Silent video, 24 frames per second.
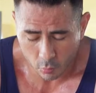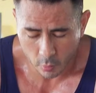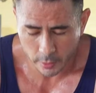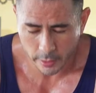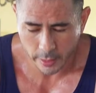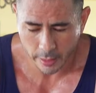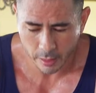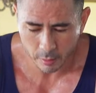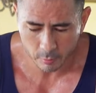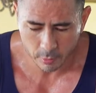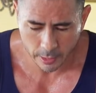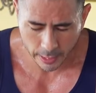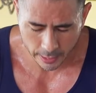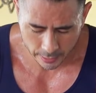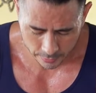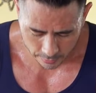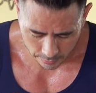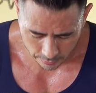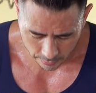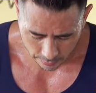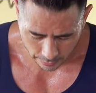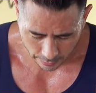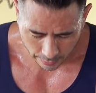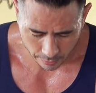when I am
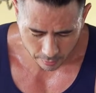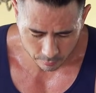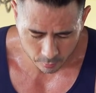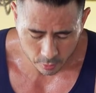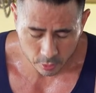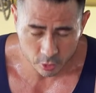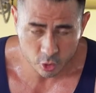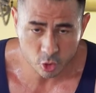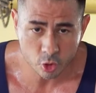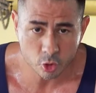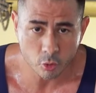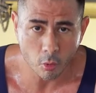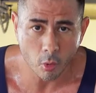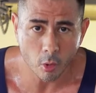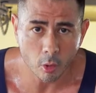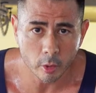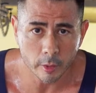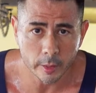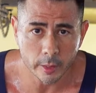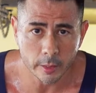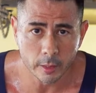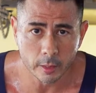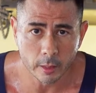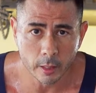landing, I am
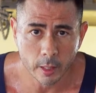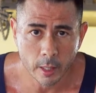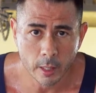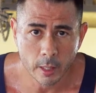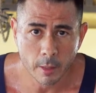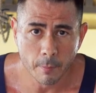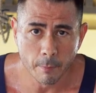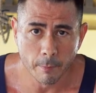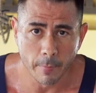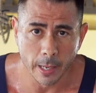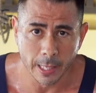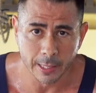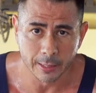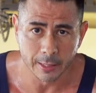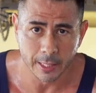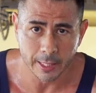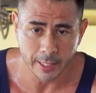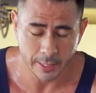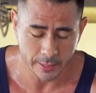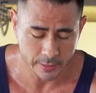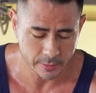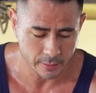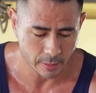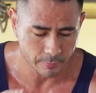controlling my
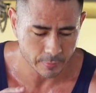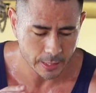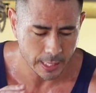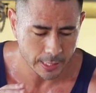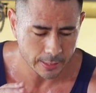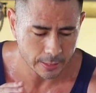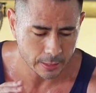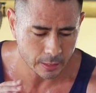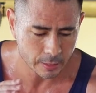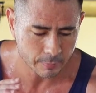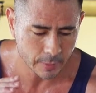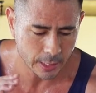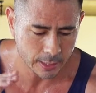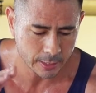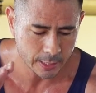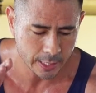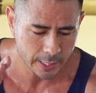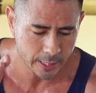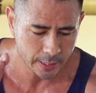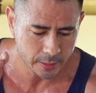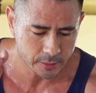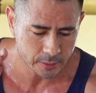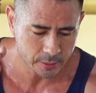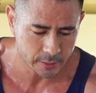legs. I'm not letting my
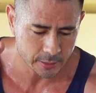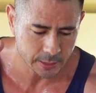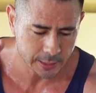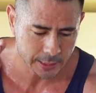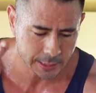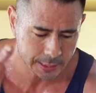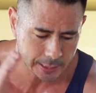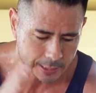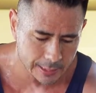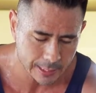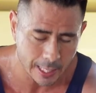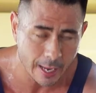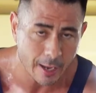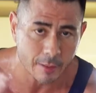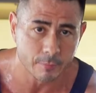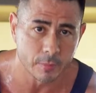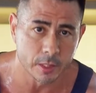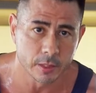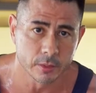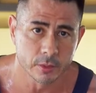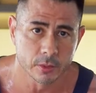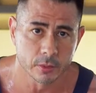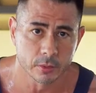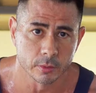legs slam
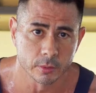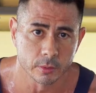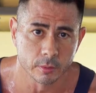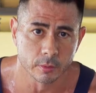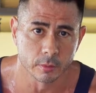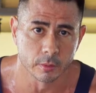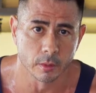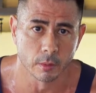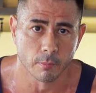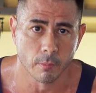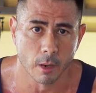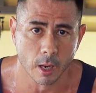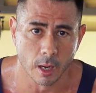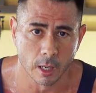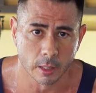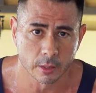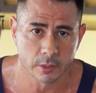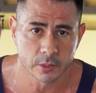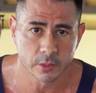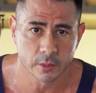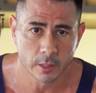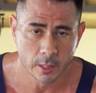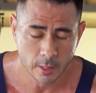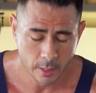into the
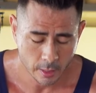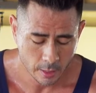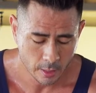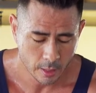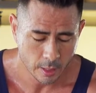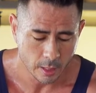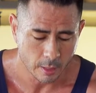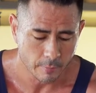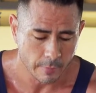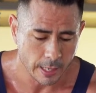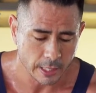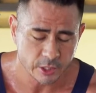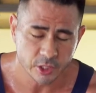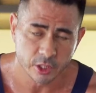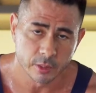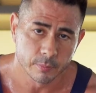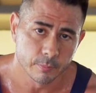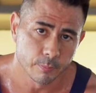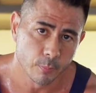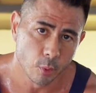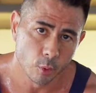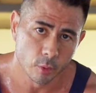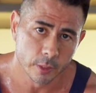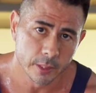box. I'm actually
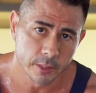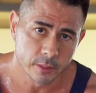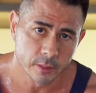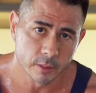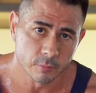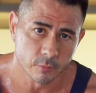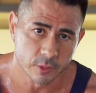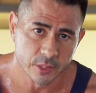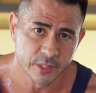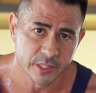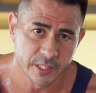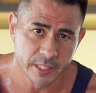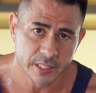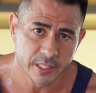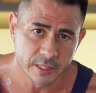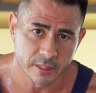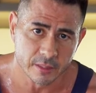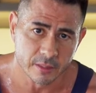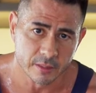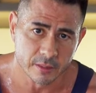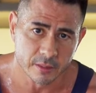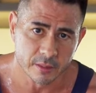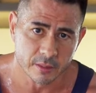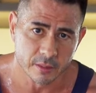pulling some
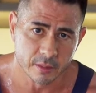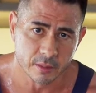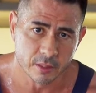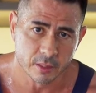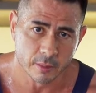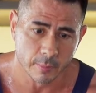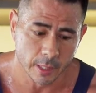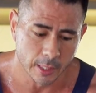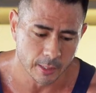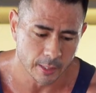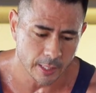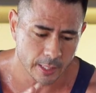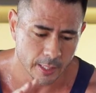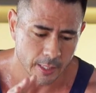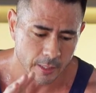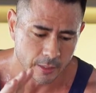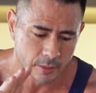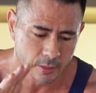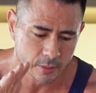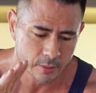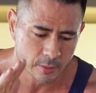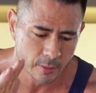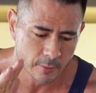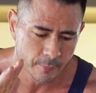resistance into my
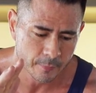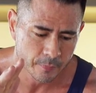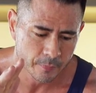legs